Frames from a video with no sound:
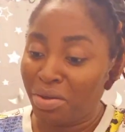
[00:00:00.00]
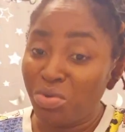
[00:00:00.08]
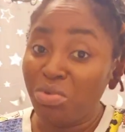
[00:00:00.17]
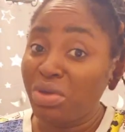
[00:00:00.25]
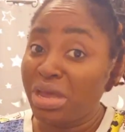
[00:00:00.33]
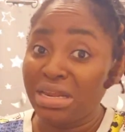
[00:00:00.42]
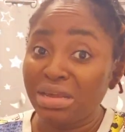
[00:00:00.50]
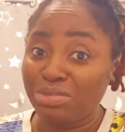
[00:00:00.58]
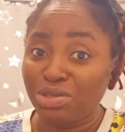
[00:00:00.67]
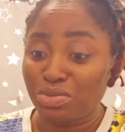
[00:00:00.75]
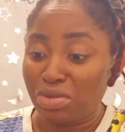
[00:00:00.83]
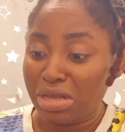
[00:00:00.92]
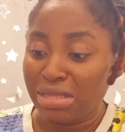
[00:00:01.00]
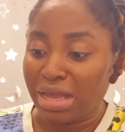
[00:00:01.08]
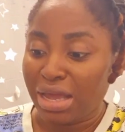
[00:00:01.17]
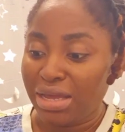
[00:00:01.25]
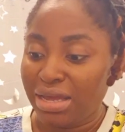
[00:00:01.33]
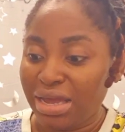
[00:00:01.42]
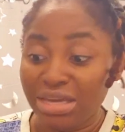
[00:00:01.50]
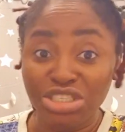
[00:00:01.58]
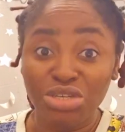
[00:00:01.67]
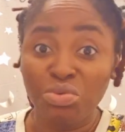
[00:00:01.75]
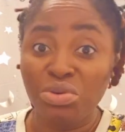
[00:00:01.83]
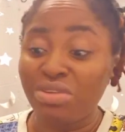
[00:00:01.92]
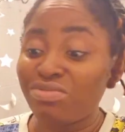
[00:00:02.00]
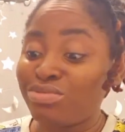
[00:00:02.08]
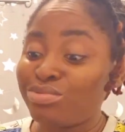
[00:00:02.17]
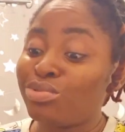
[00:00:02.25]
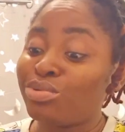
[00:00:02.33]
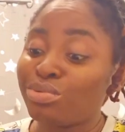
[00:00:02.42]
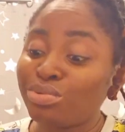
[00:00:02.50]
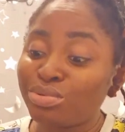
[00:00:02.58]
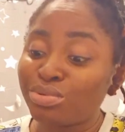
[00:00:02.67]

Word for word: we wear them together and she won't even know